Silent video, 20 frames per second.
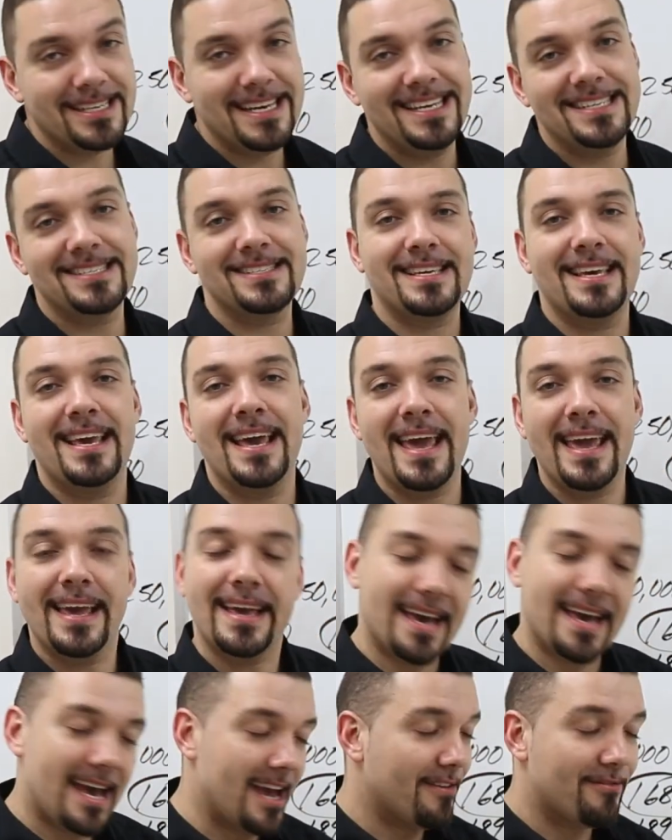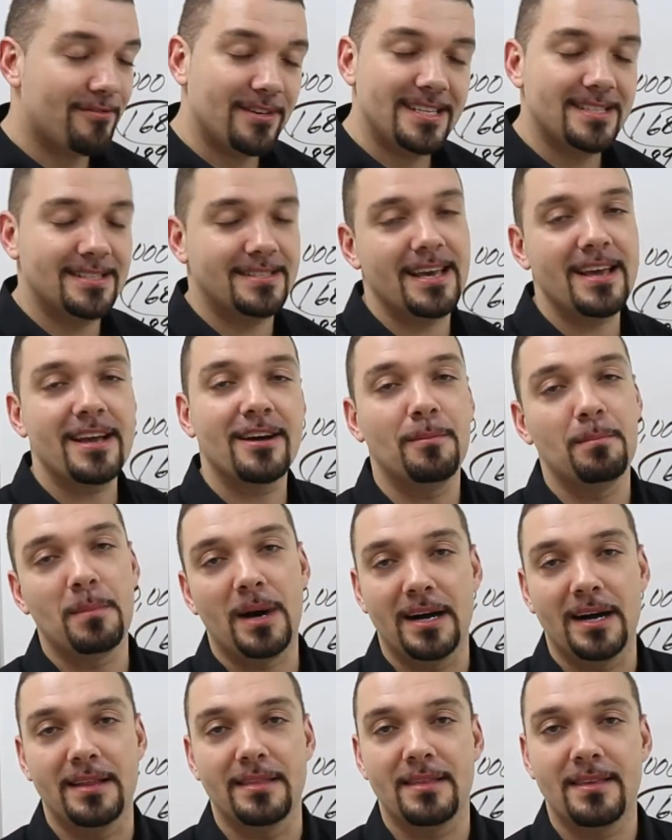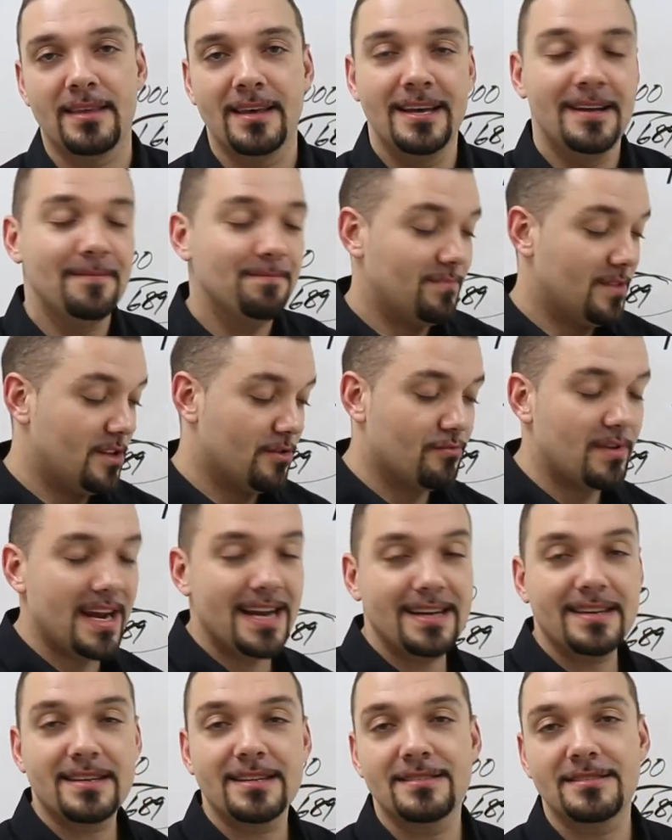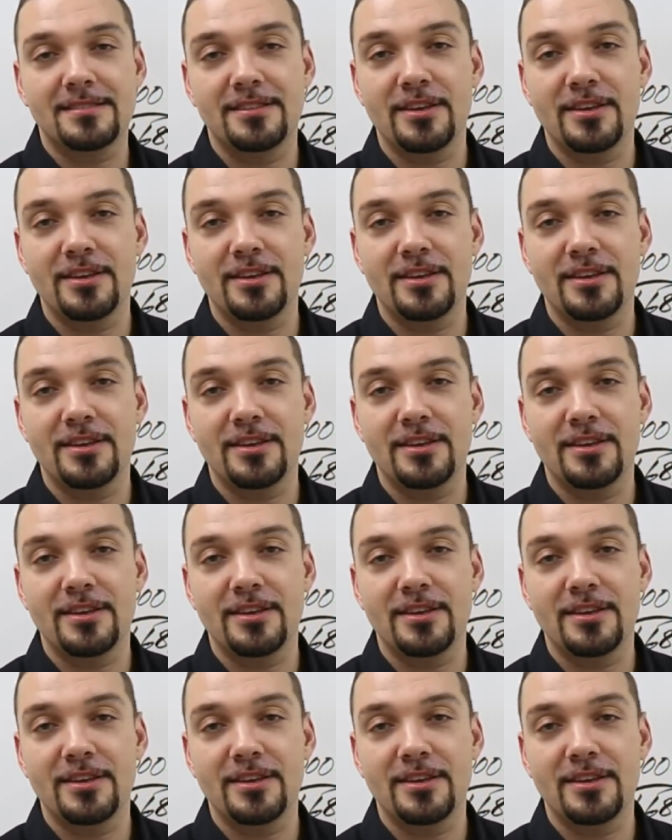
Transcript: is king. Every single month, the rent is